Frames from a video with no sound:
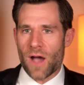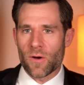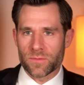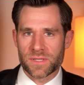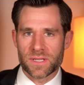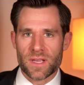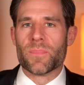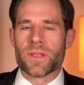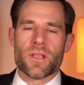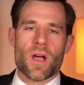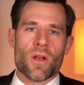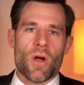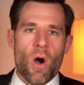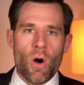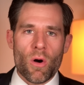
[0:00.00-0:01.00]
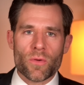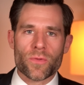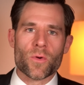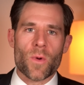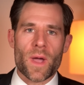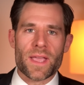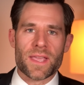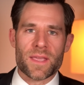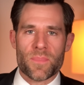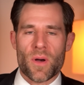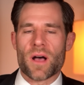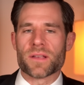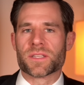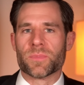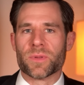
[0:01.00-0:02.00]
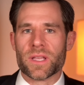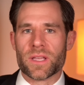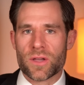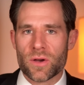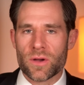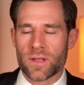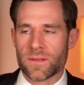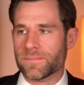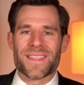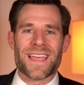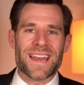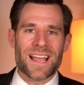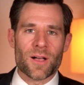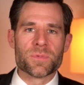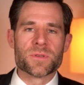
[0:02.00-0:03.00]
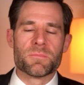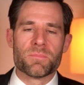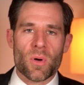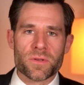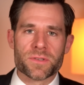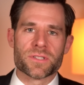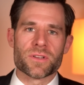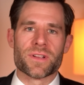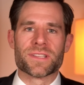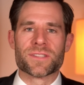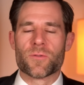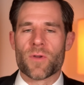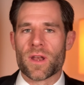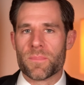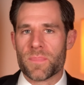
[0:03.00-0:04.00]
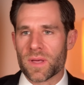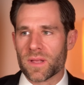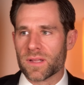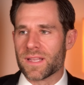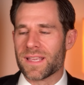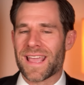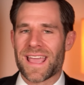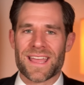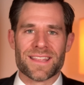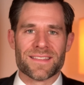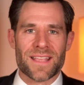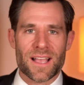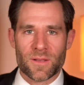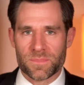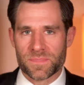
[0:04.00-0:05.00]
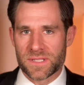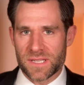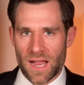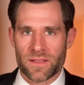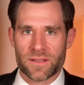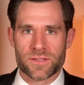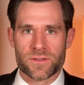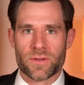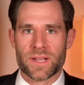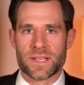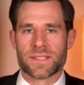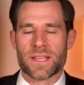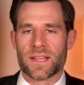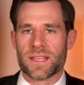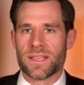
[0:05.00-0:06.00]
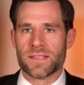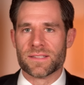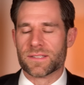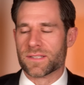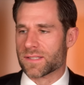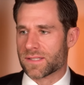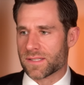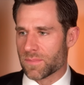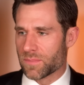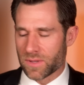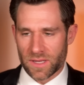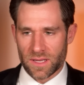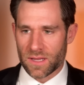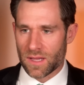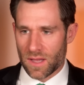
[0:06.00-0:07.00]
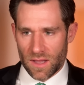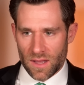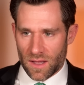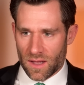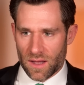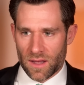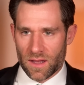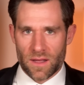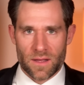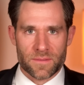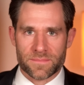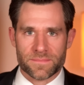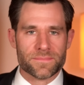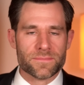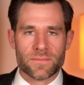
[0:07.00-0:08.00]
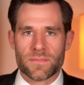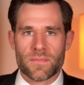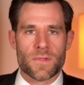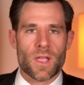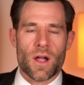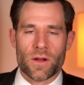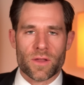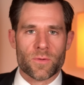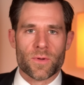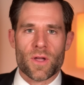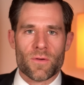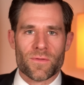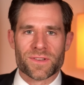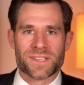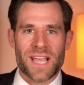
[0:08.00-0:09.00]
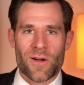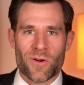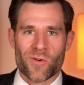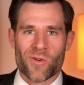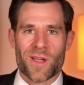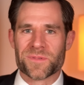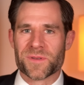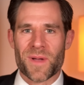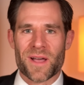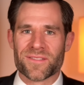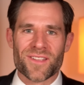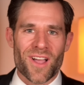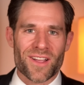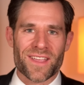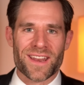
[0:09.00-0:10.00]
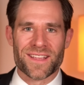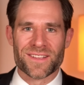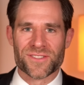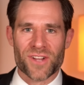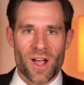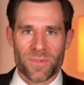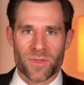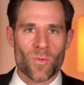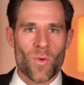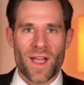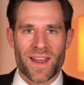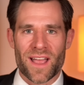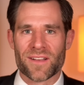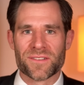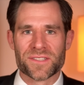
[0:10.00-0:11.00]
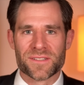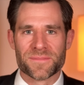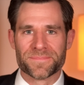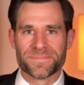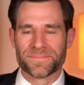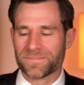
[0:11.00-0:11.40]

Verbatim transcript: out, but not all the way he possibly could, that helps bolster his credibility and help silence critics that he's just simply uh, arguing over sour grapes about not getting a job at the White House.